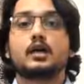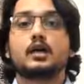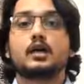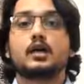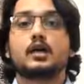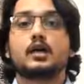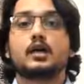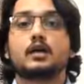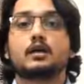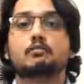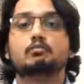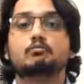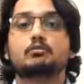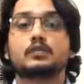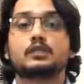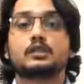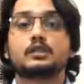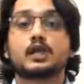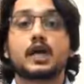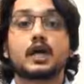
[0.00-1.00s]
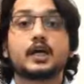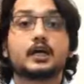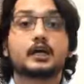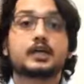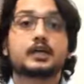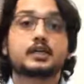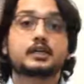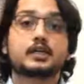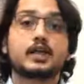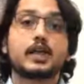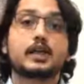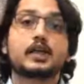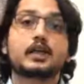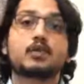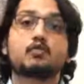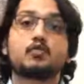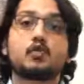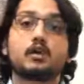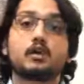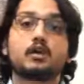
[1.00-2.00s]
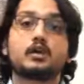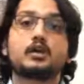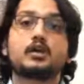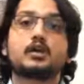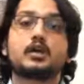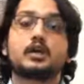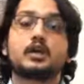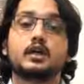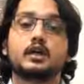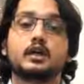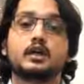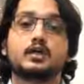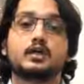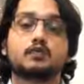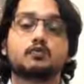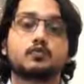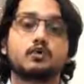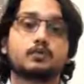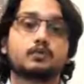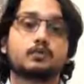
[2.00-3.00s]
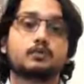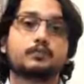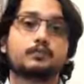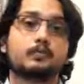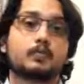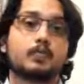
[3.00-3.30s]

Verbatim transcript: um, start understanding what English was.